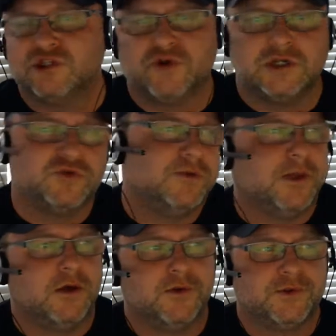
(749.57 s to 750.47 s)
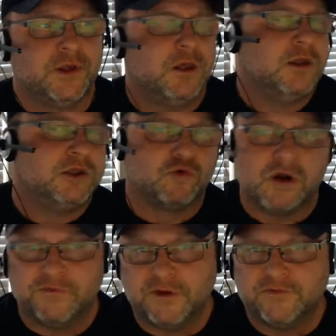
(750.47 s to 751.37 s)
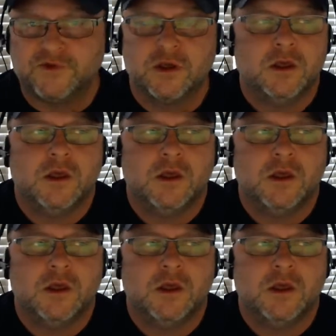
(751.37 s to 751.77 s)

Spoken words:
Treasury bills, derivatives,